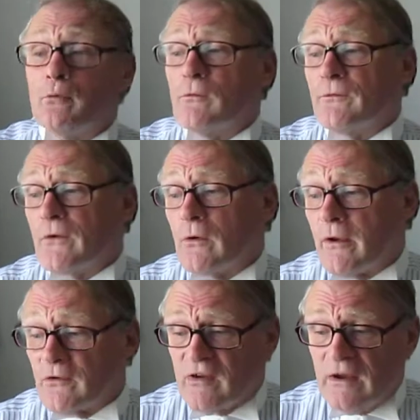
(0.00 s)

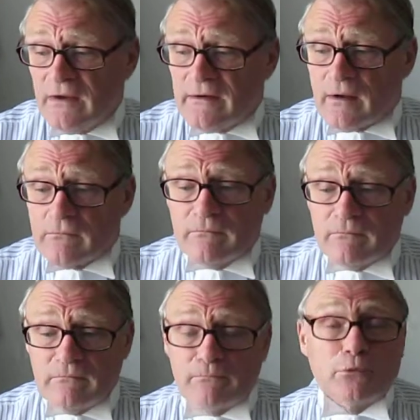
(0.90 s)
portfolios. Now,
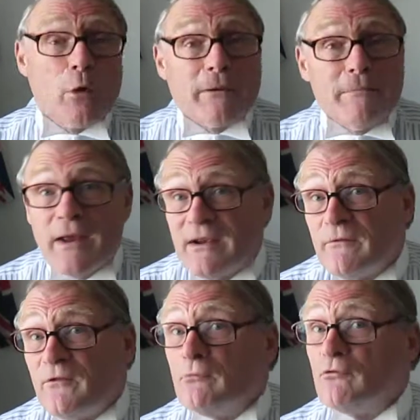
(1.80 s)
probably many
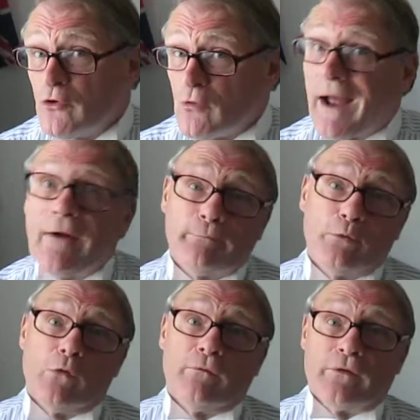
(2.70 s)
of you do have
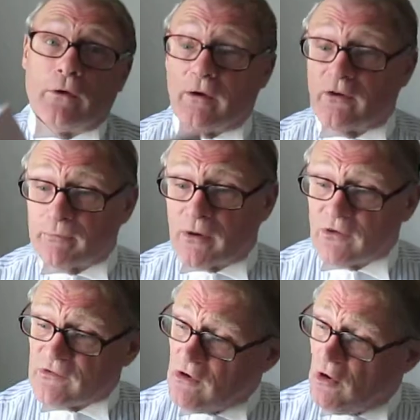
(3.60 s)
portfolios,
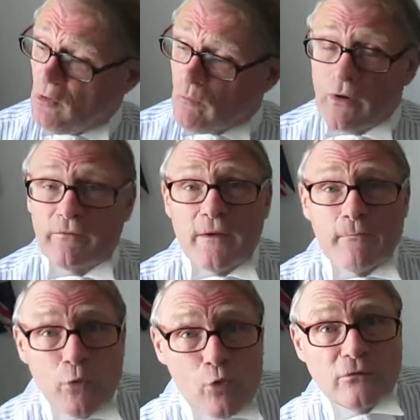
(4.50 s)
because one of the
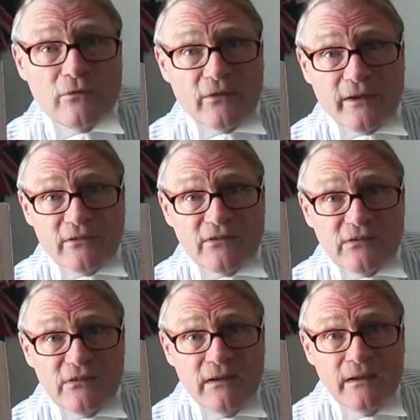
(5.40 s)
important
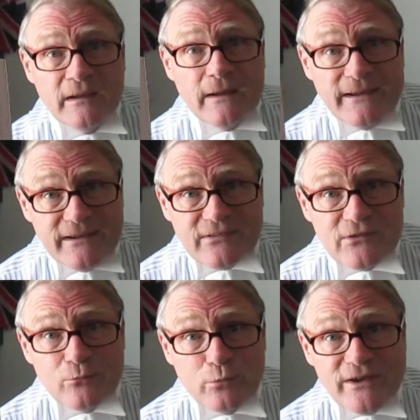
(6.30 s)
things is
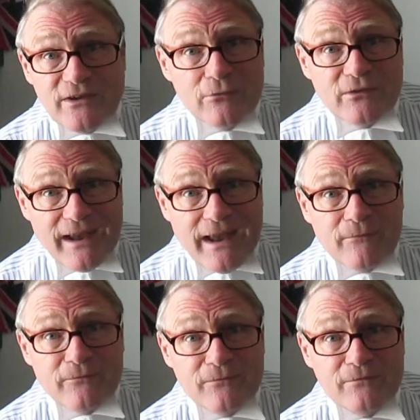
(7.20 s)
that we don't
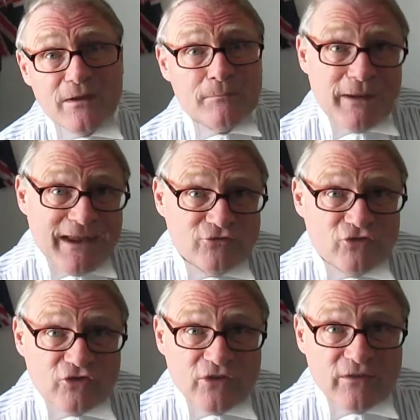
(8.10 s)
have a
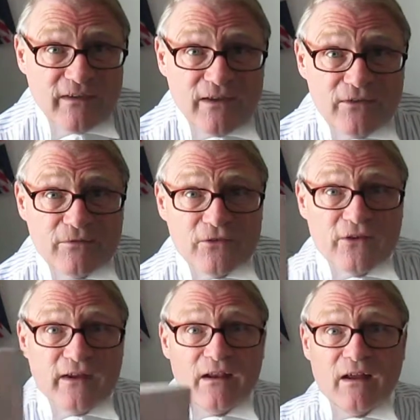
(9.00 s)
pension at the end of the
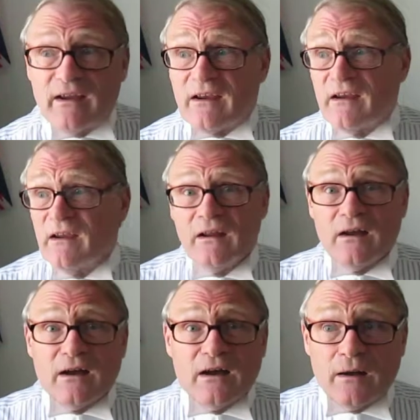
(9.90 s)
day, like
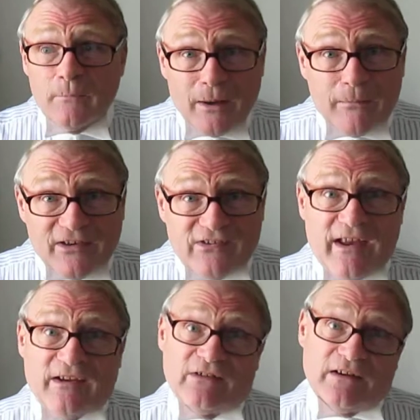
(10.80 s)
a public
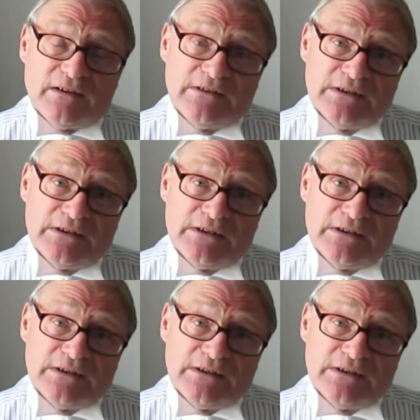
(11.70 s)
sector